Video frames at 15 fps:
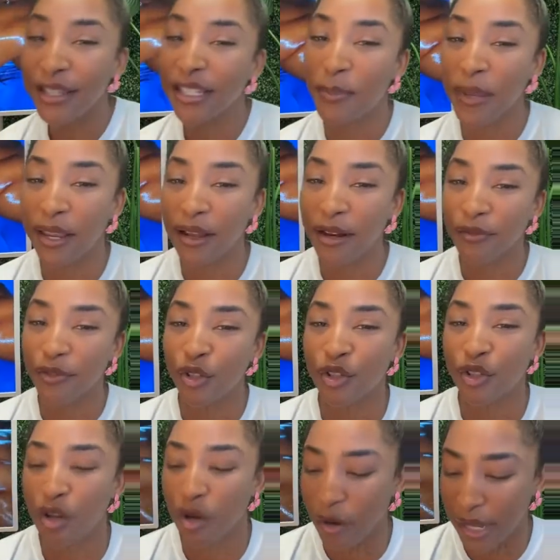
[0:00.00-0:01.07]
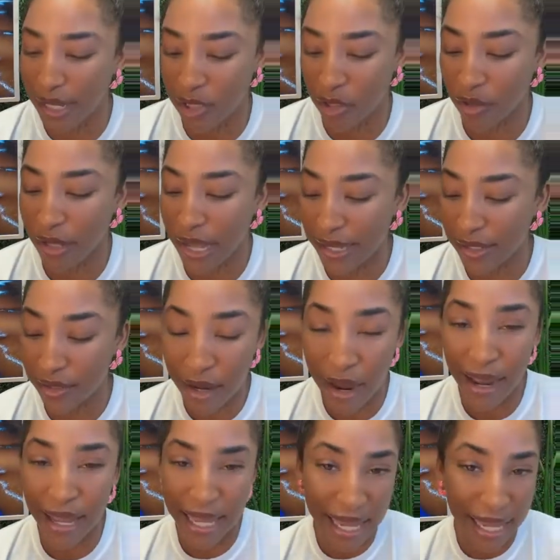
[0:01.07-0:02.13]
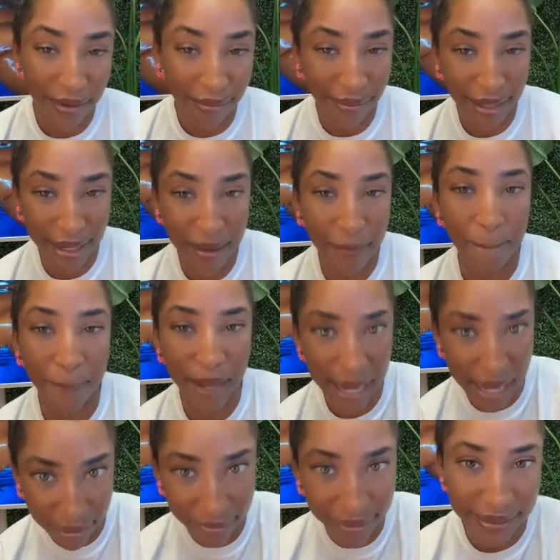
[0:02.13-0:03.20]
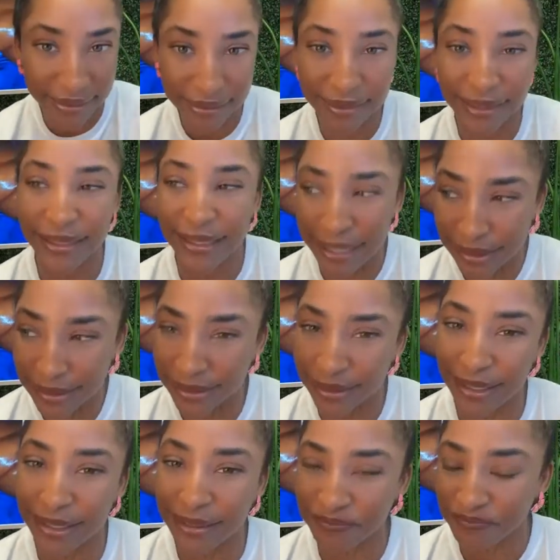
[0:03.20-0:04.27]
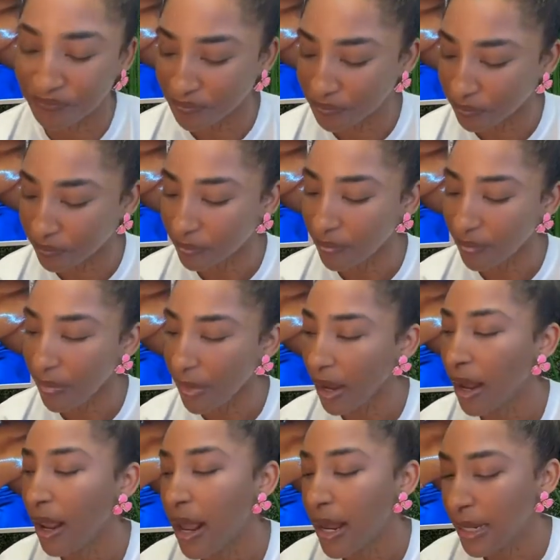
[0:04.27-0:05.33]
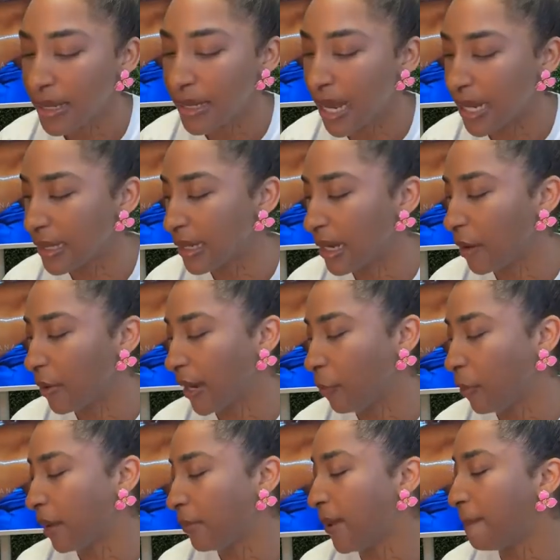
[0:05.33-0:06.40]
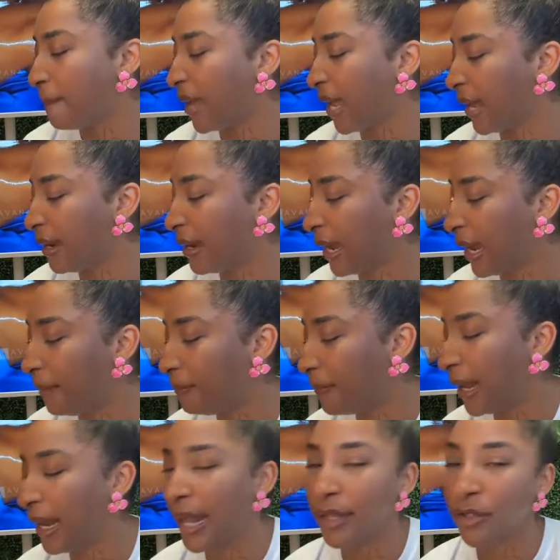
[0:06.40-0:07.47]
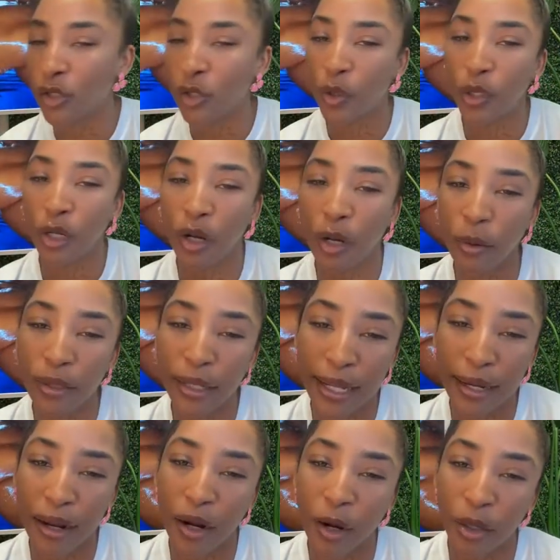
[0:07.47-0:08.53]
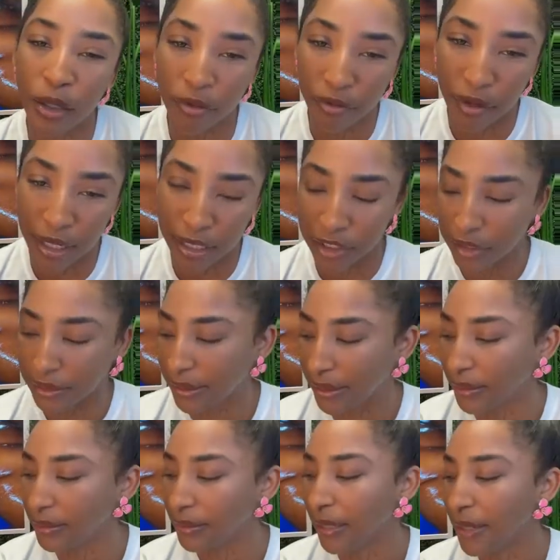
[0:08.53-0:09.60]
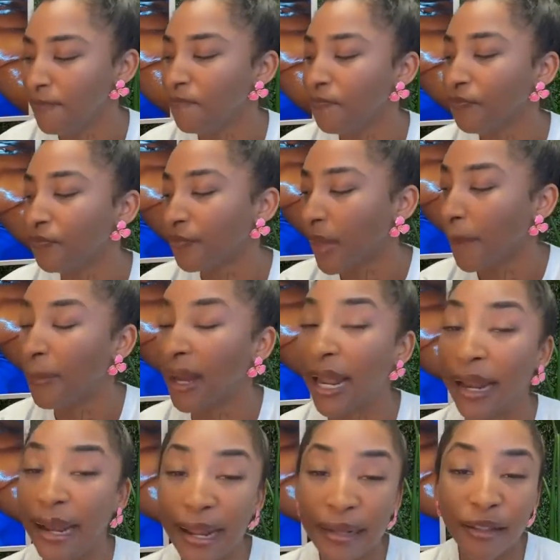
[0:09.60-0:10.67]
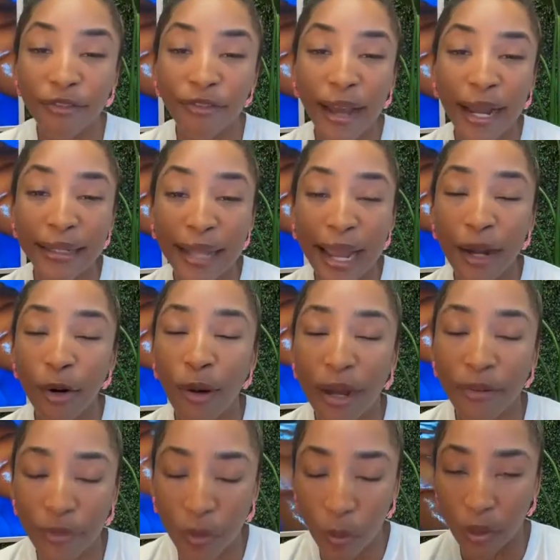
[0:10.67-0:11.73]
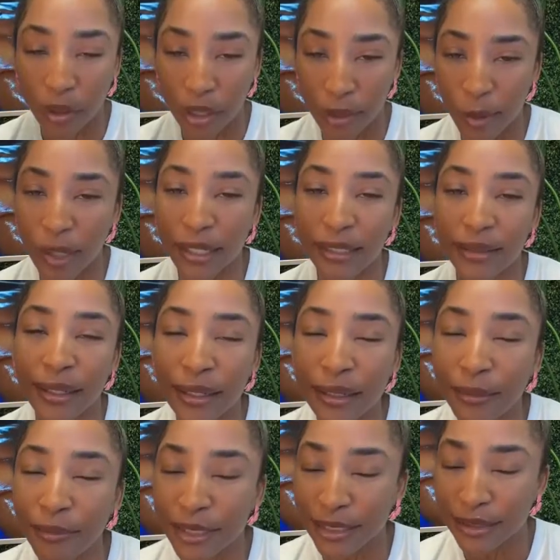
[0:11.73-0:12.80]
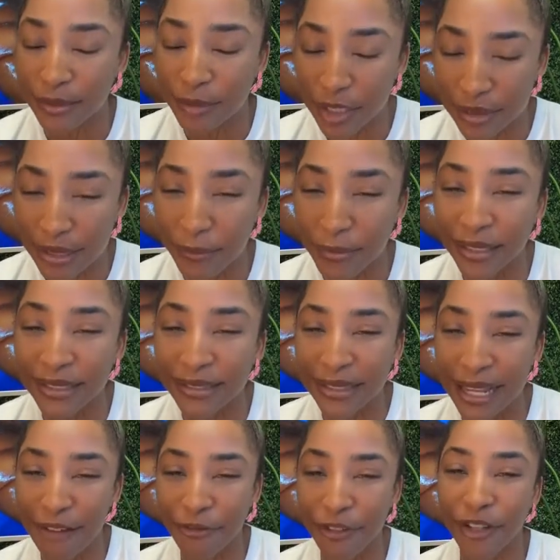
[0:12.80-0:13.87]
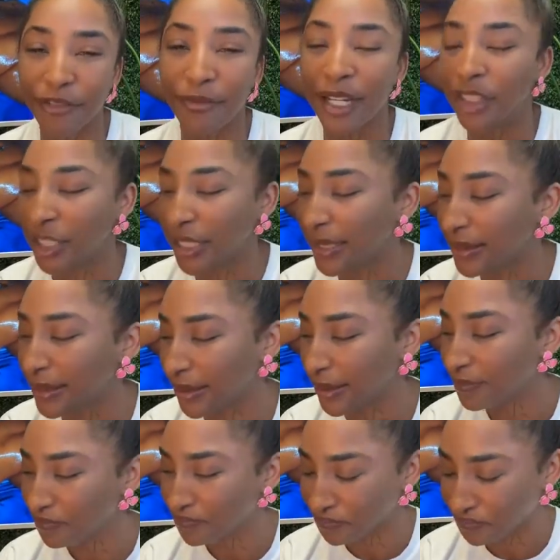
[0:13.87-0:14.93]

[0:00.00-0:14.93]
Speaking of snow, Hazel, I saw hail in Paris yesterday. Because yesterday when I'm in bed, I like zone out, in and out of consciousness. But I like the fact that I don't have to worry about anything because I'm just in the safety of my sheets.